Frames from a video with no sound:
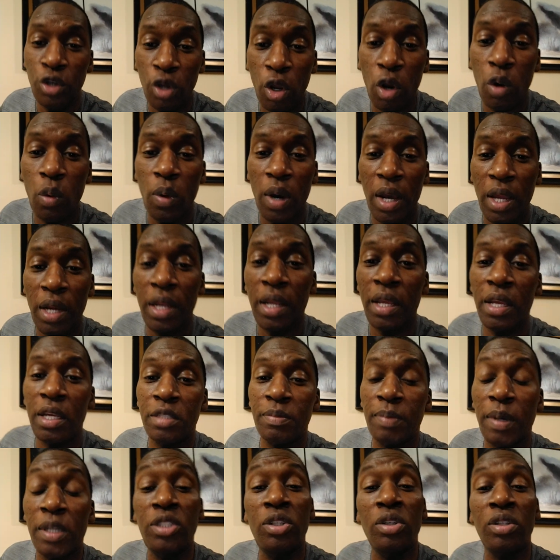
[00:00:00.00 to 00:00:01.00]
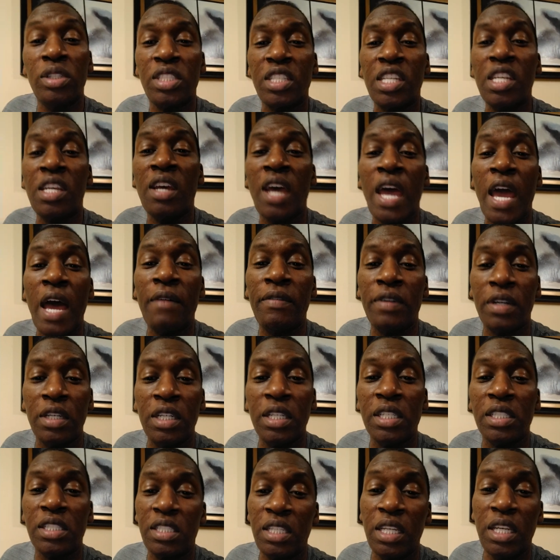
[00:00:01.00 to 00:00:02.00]
No one is. But you can still have a
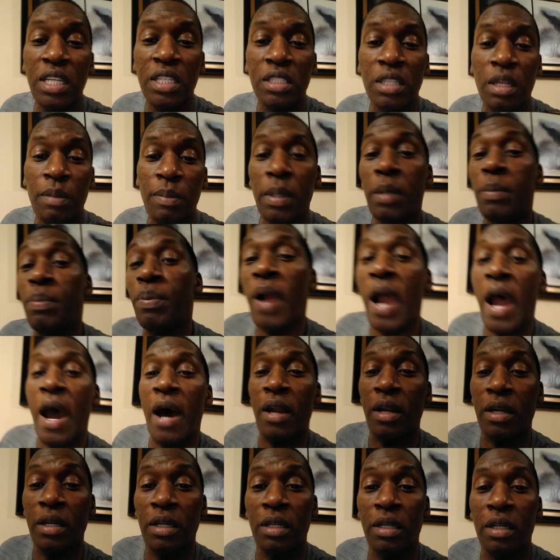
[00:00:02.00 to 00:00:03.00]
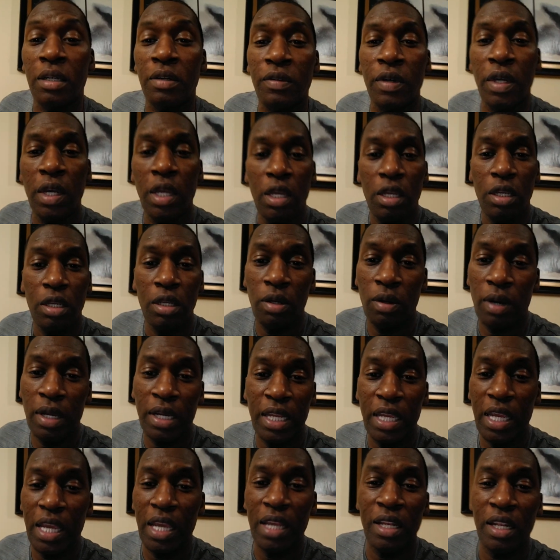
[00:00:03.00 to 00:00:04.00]
good season to be proud of, at
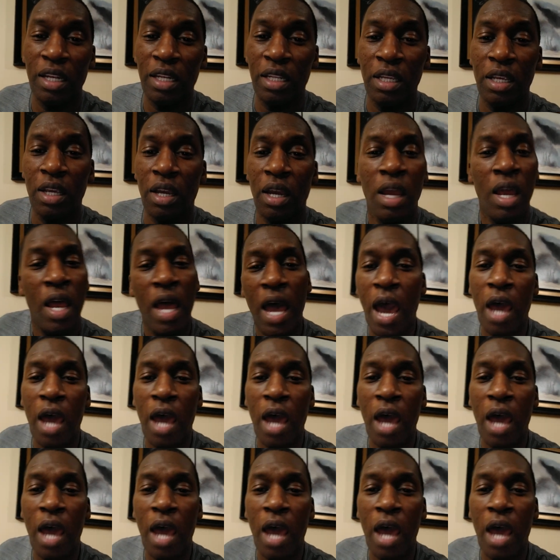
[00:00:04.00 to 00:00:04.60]
the end of the year.